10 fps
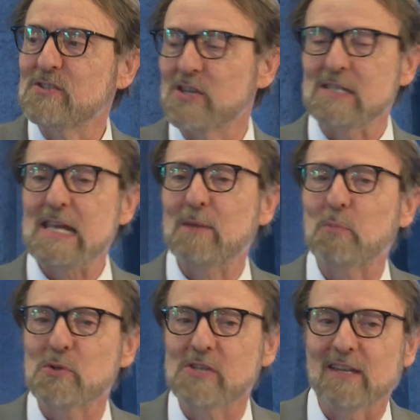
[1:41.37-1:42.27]
a
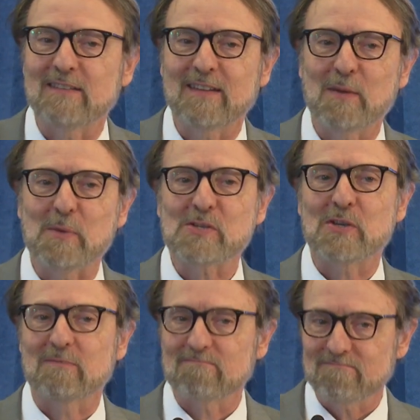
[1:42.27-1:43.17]
10%
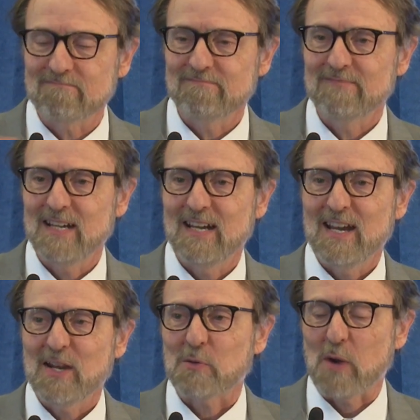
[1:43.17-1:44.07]
commission
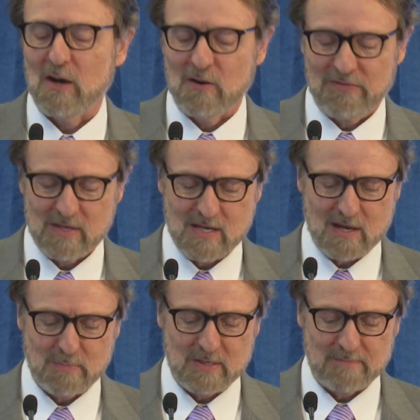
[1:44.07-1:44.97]
right off the
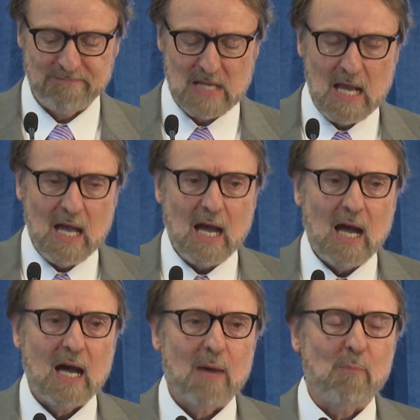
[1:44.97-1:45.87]
top here.
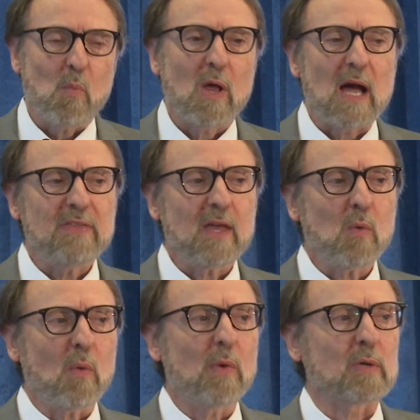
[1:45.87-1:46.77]
Well, I think
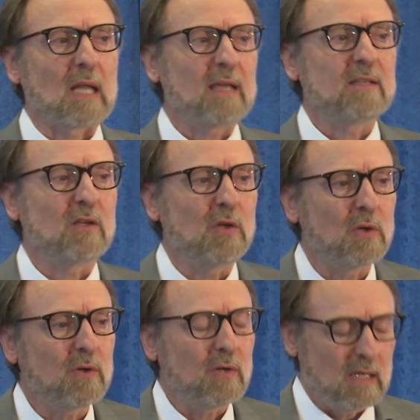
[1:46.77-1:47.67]
what we would like to
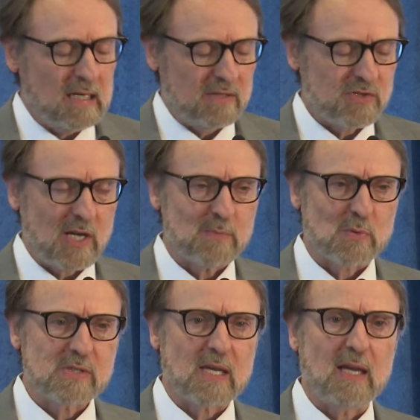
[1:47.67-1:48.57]
do, as James
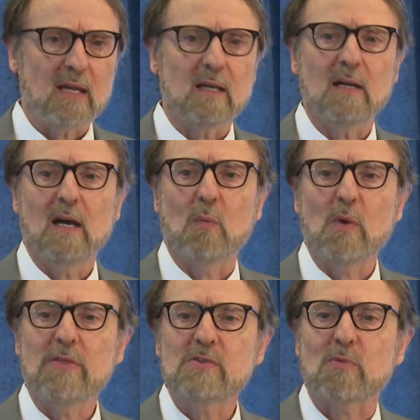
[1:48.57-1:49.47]
was saying,
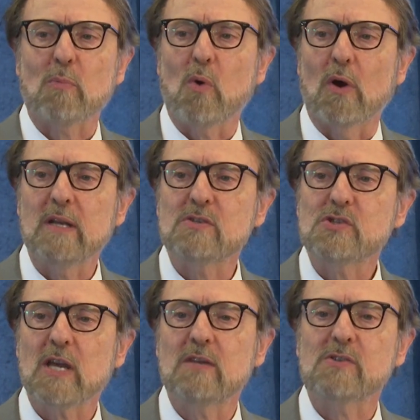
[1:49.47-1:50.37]
with this report is
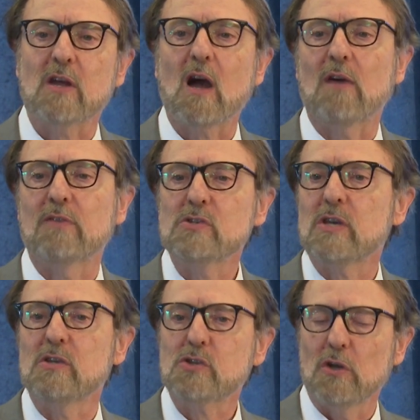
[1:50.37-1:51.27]
change the
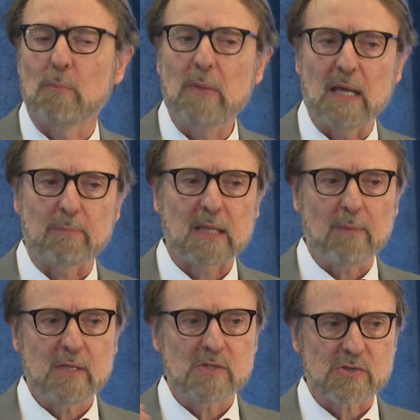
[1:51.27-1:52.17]
conversation a bit. But let
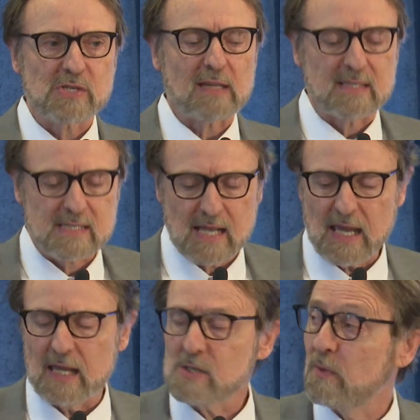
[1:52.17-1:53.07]
me just set the
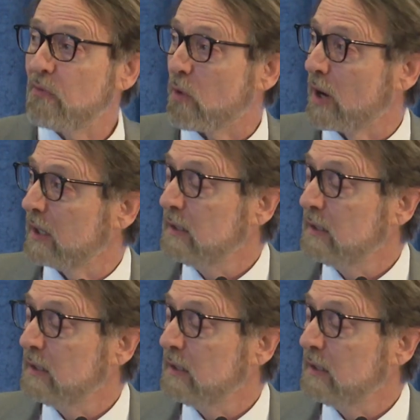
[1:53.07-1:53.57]
stage before I